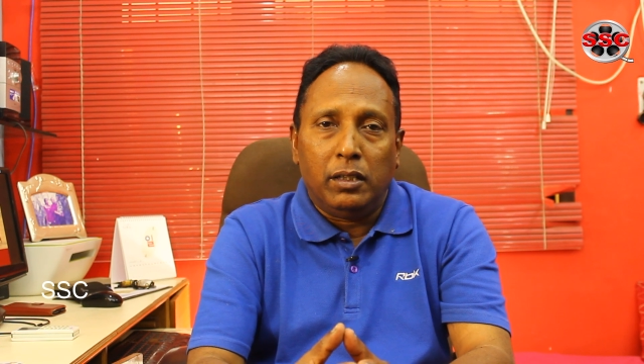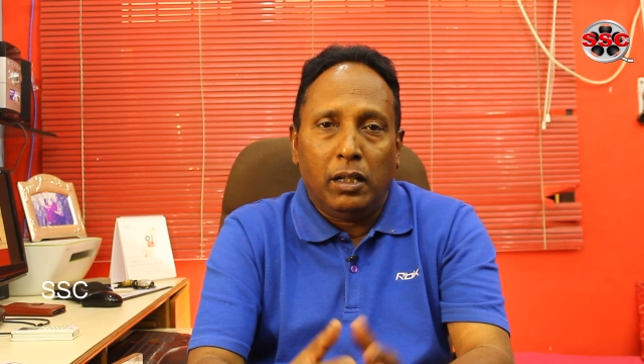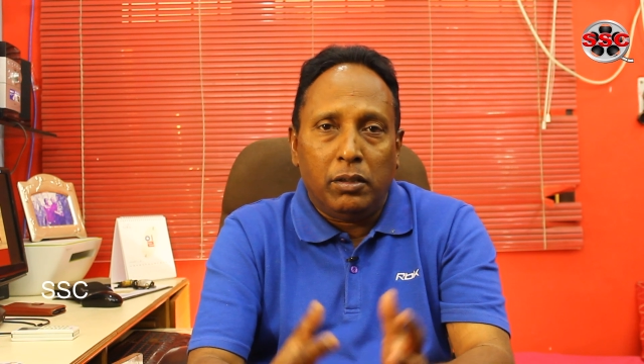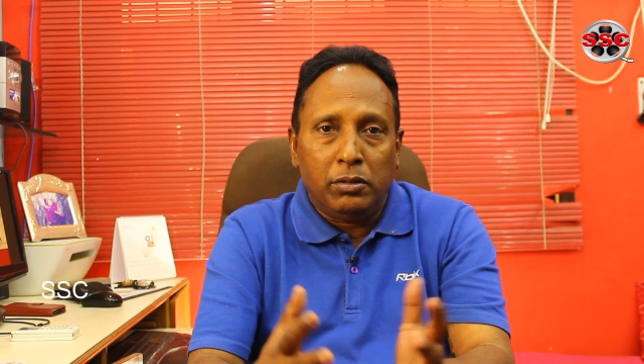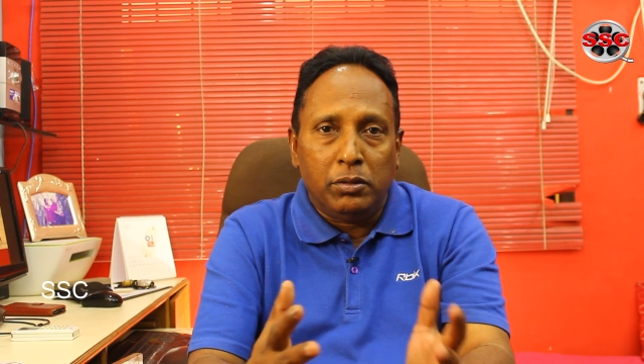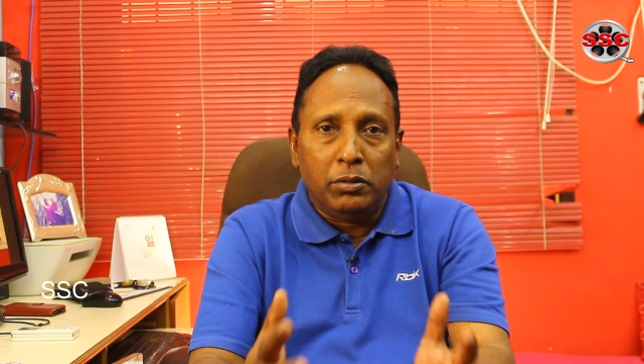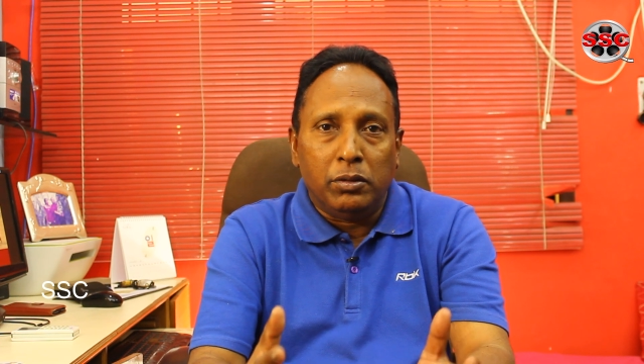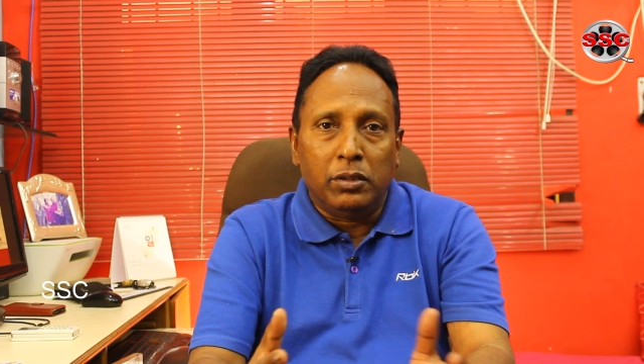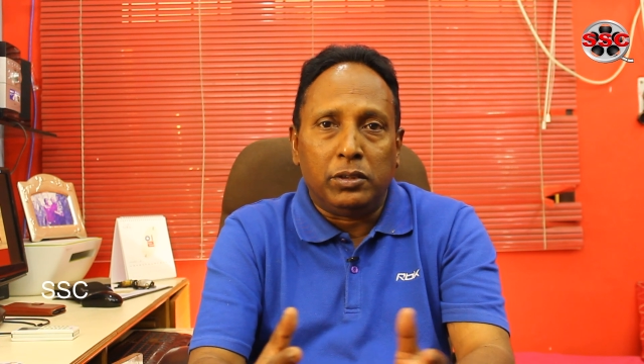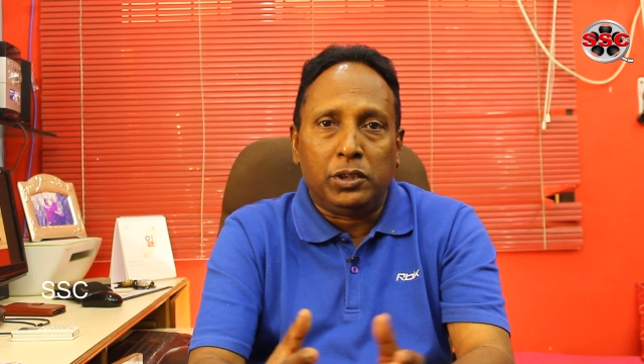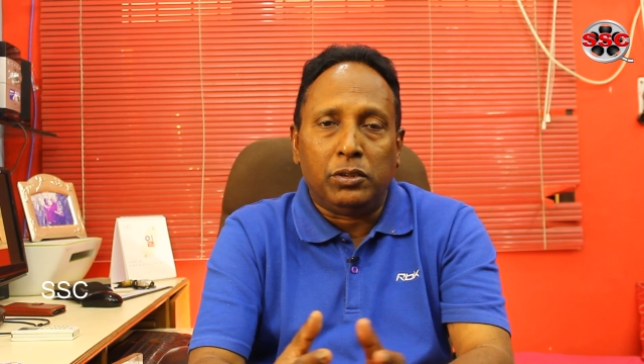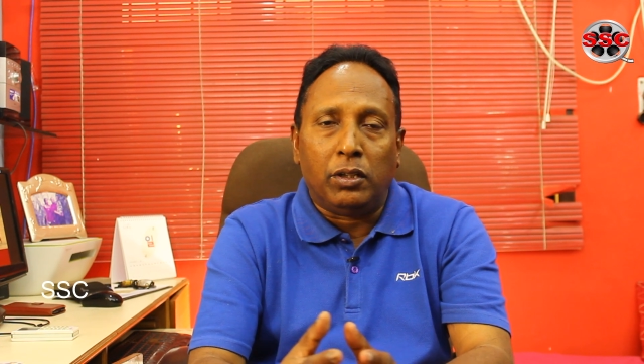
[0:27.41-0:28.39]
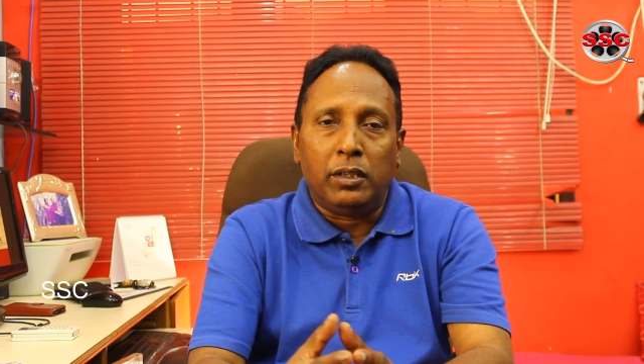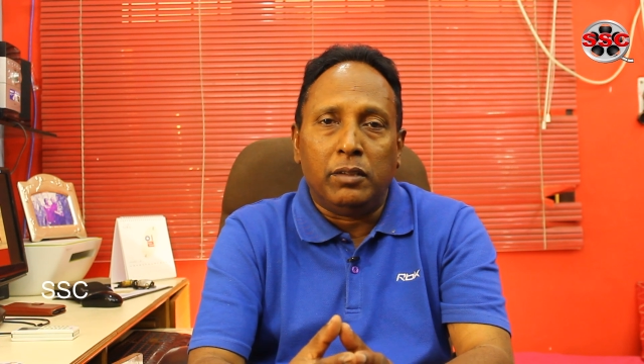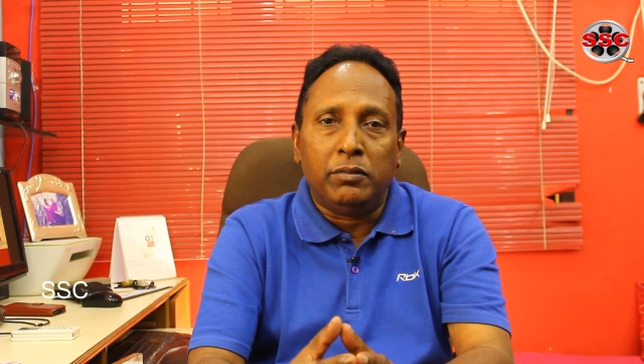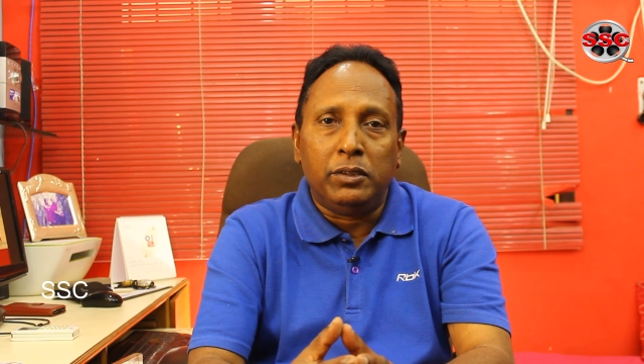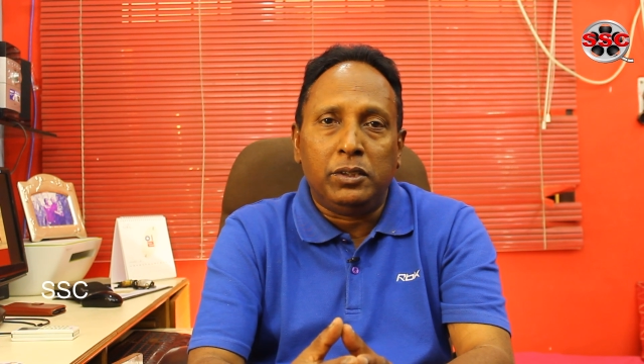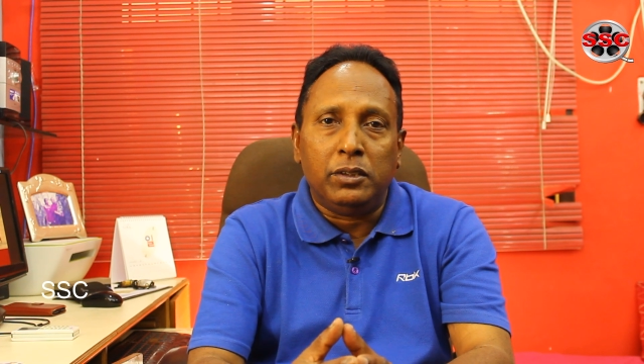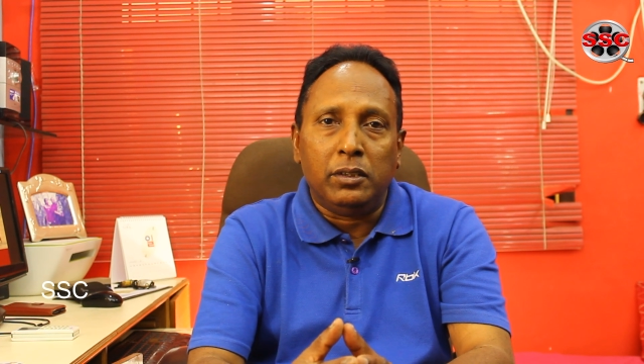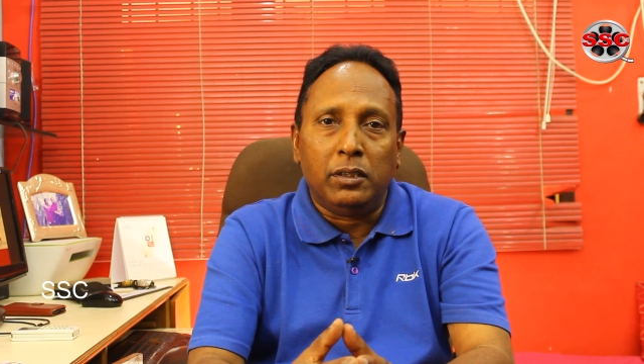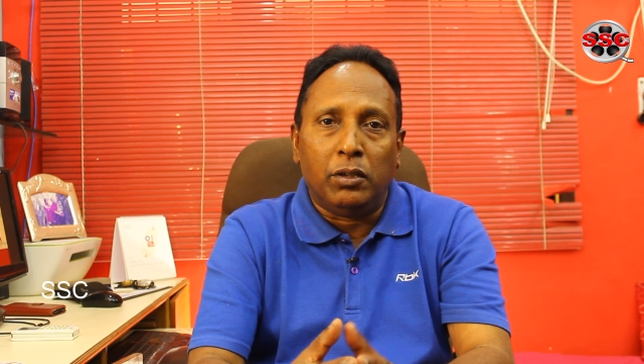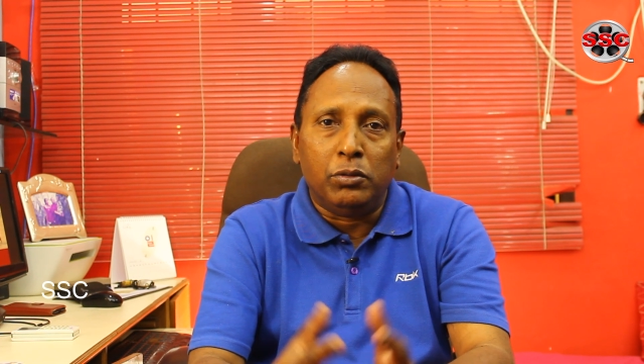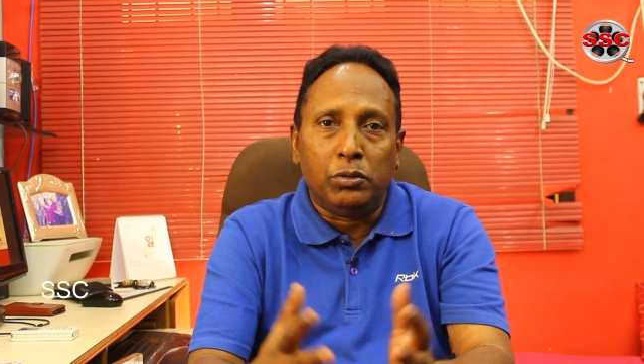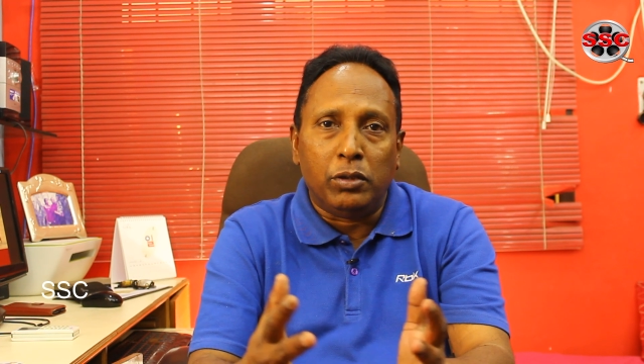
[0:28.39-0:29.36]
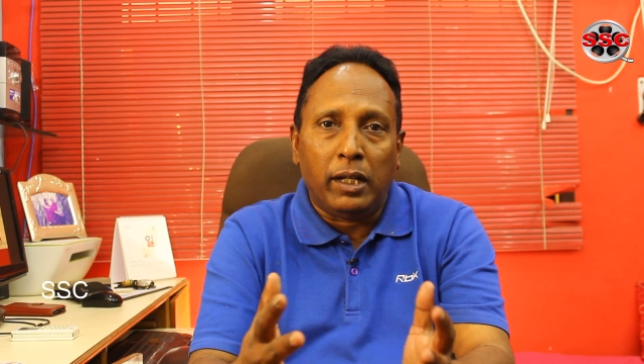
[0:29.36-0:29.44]
how to do the shot division,
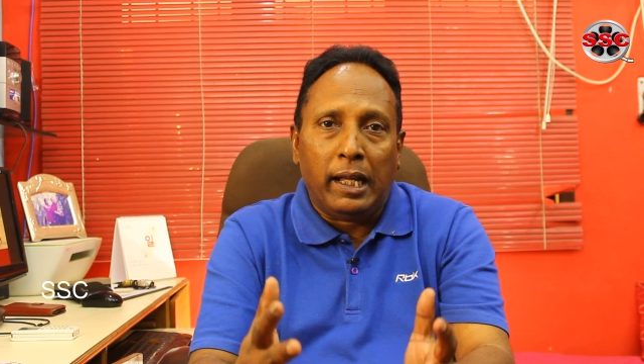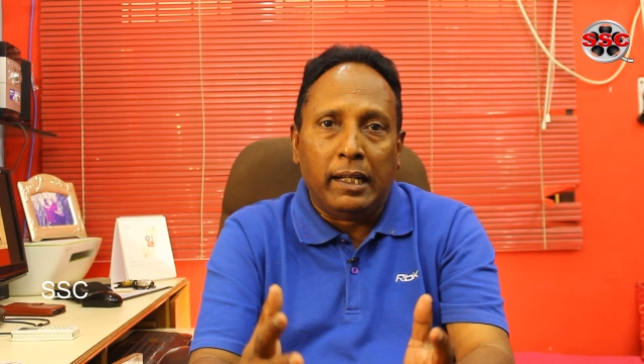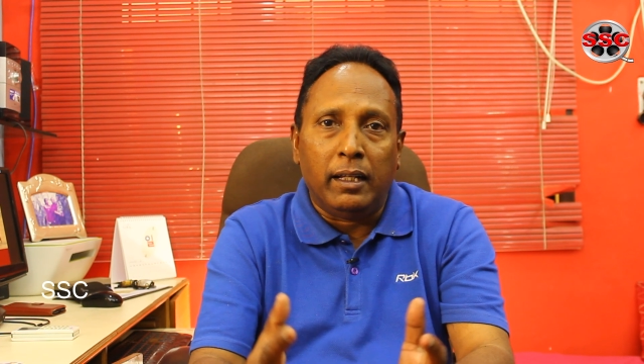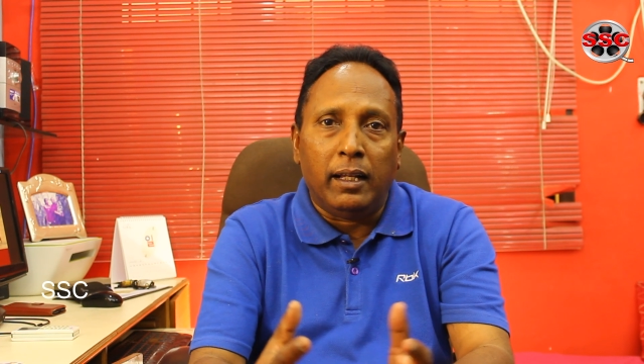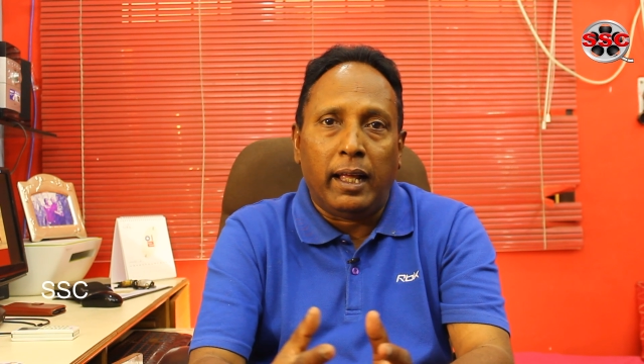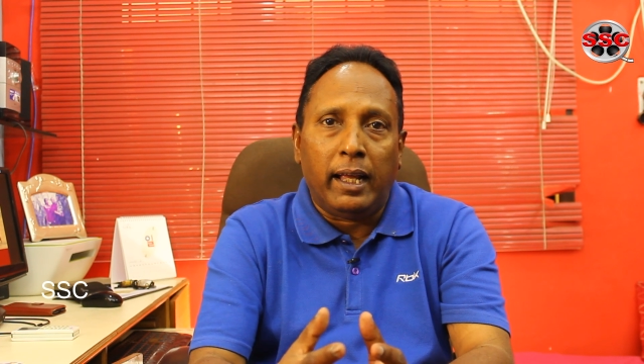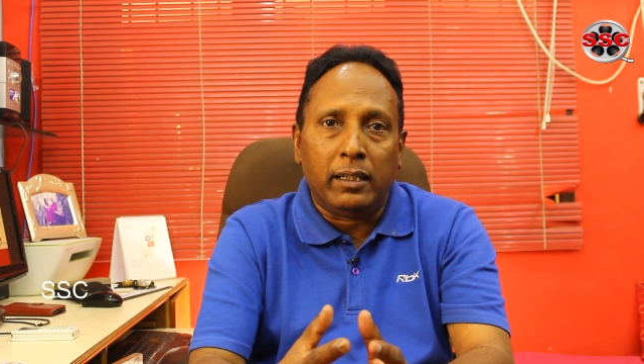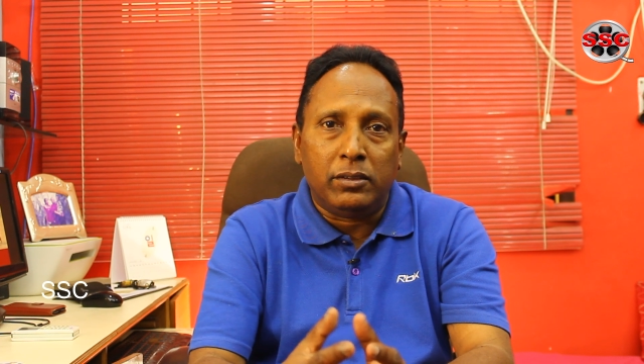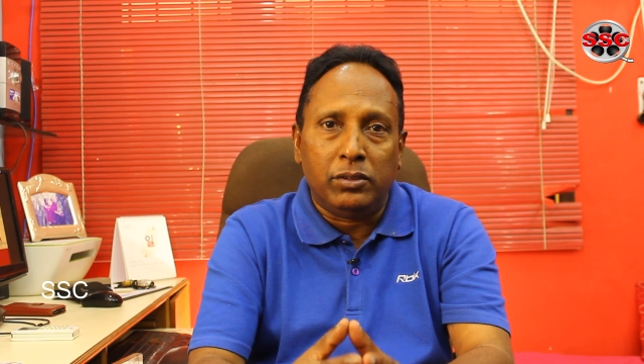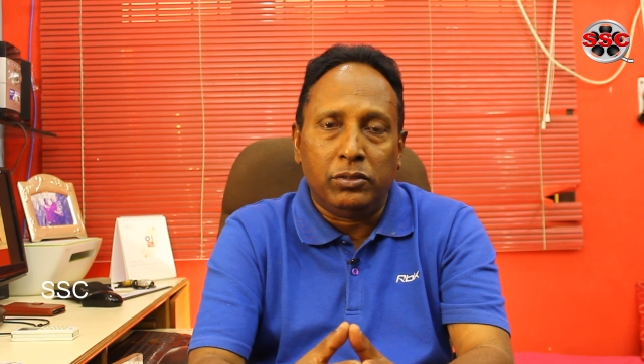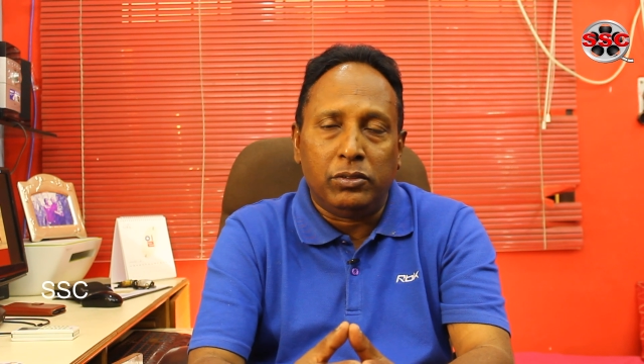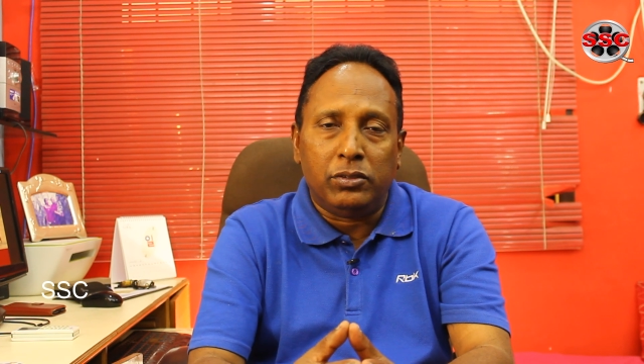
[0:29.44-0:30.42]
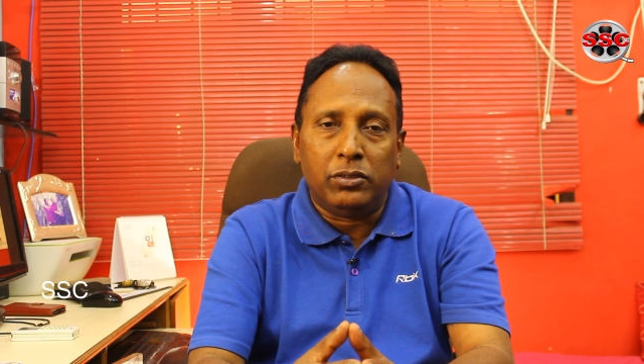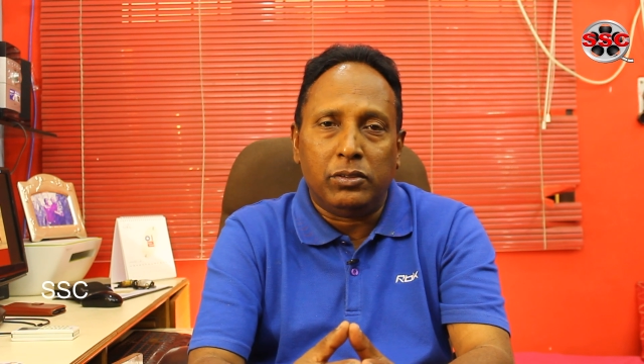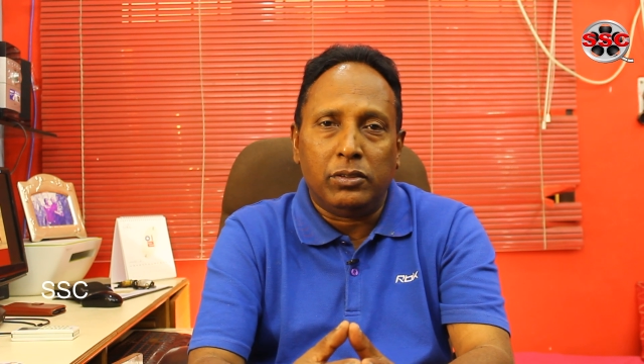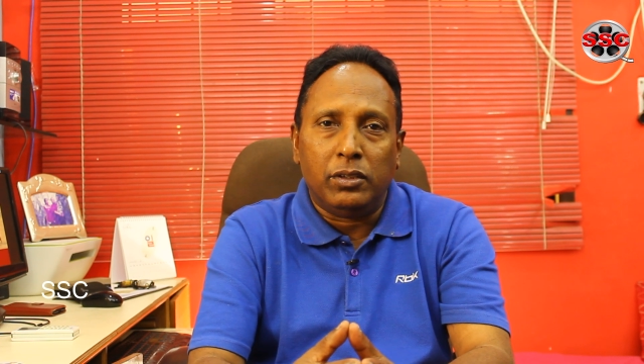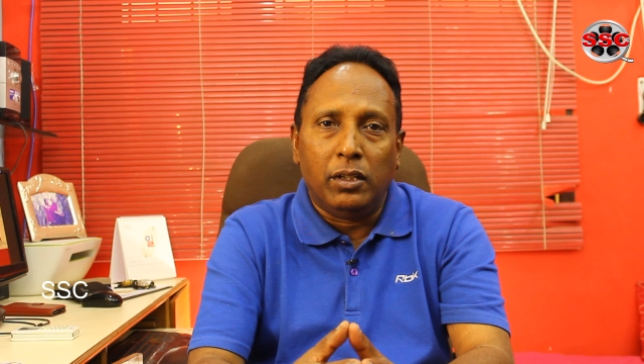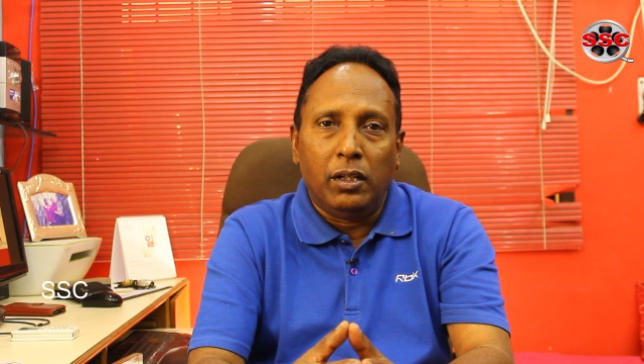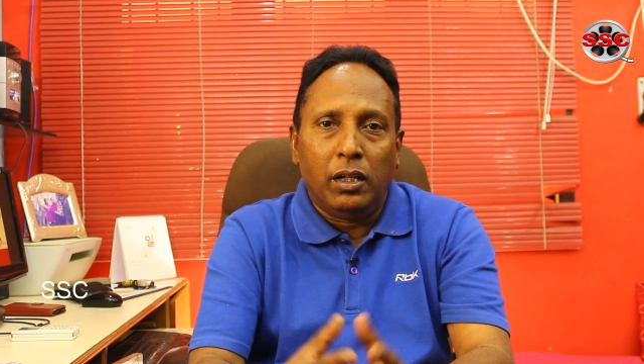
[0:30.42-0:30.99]
how to handle actors,